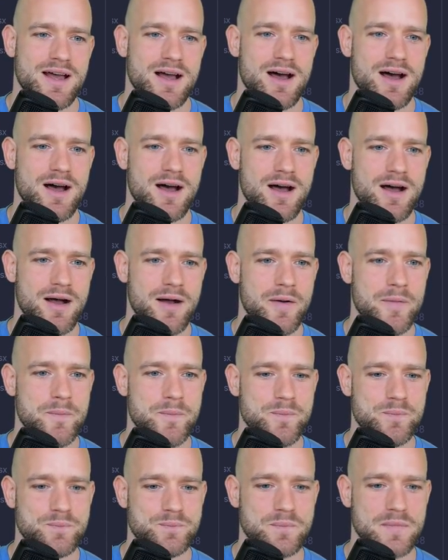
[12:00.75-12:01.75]

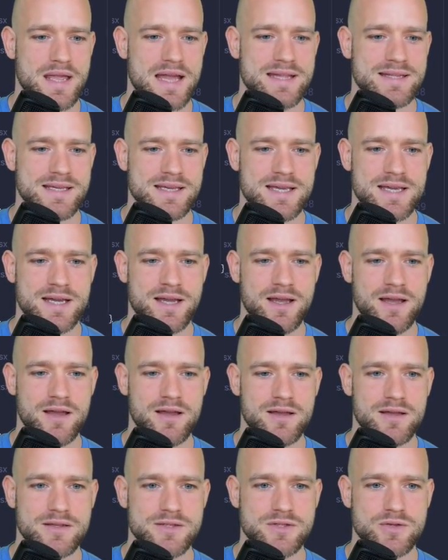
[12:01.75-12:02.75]
And here,
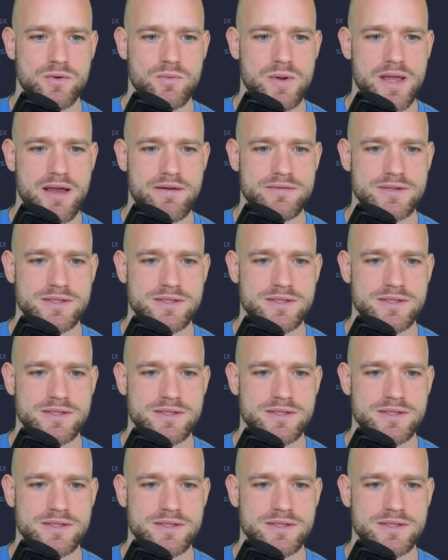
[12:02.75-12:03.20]
so we have